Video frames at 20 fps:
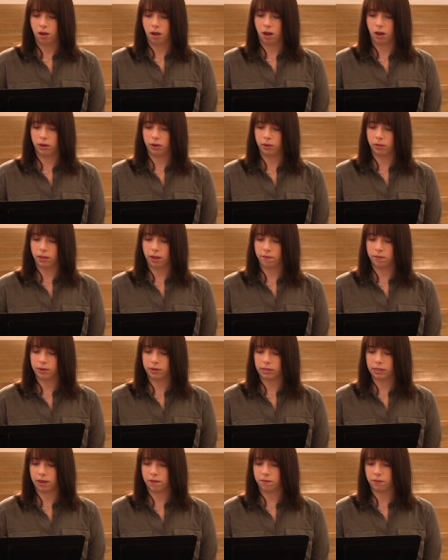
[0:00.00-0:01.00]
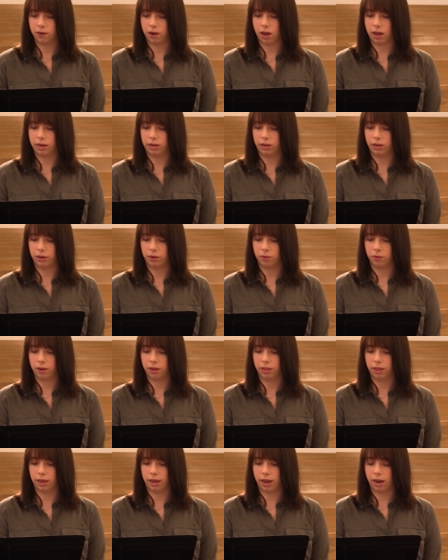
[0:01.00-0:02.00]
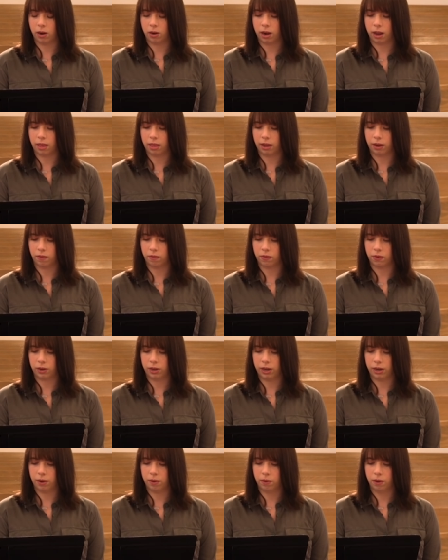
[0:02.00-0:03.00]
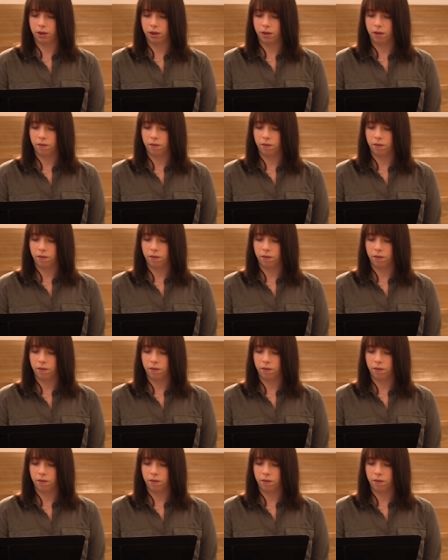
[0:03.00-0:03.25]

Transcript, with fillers: All your lovers have forgotten you, they care nothing for you.